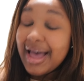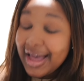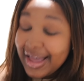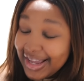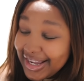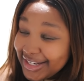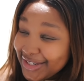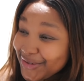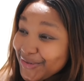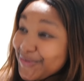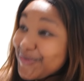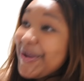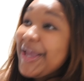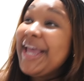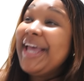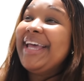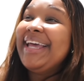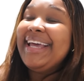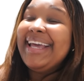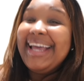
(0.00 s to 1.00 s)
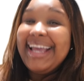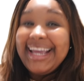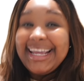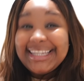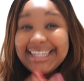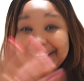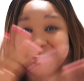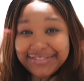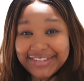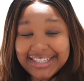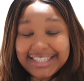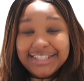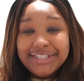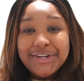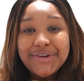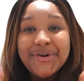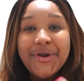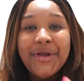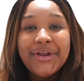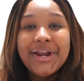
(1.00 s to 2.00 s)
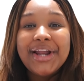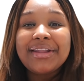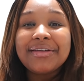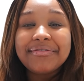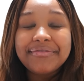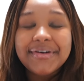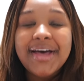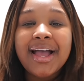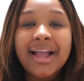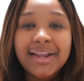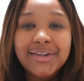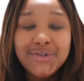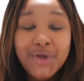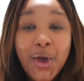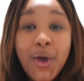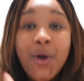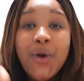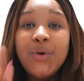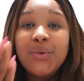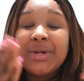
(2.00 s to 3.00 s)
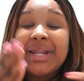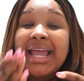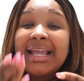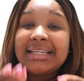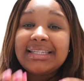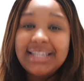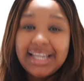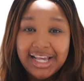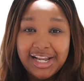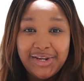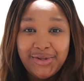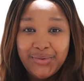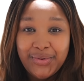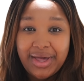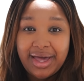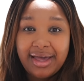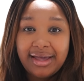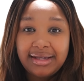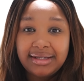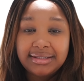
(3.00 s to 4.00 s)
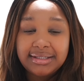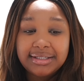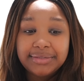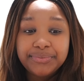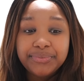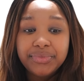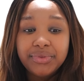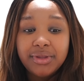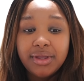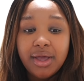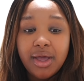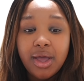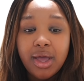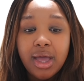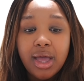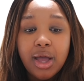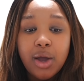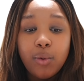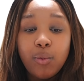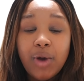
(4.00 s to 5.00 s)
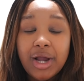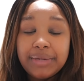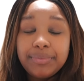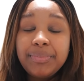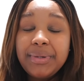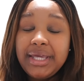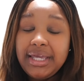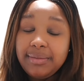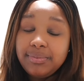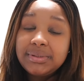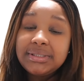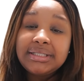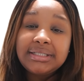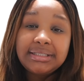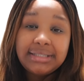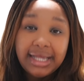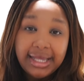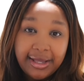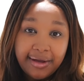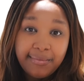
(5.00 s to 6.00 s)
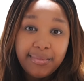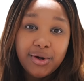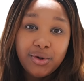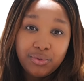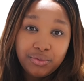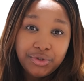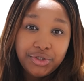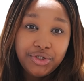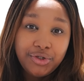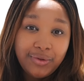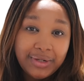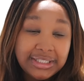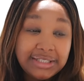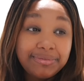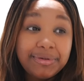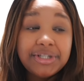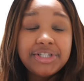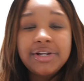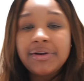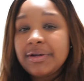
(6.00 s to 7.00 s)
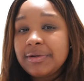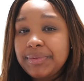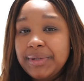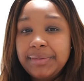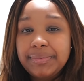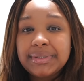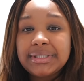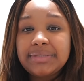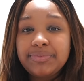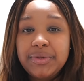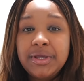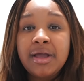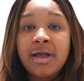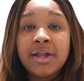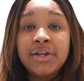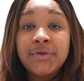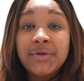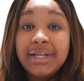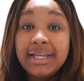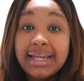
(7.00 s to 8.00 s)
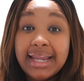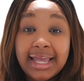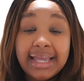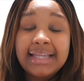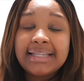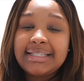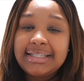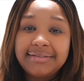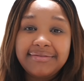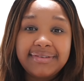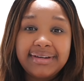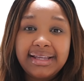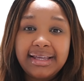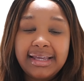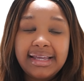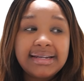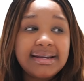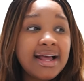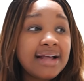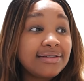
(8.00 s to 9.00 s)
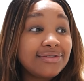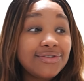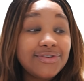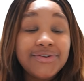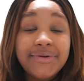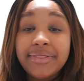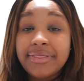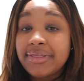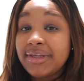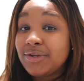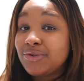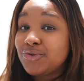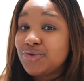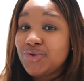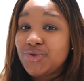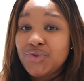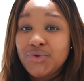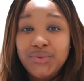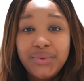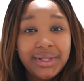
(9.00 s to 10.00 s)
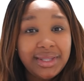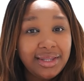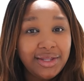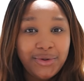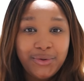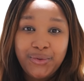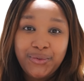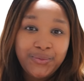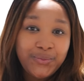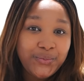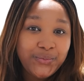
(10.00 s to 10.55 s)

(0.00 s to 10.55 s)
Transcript: it it even zeroed in on the fact when I tell you guys what people say about you, especially when people speak on you negatively, it has nothing to do with you.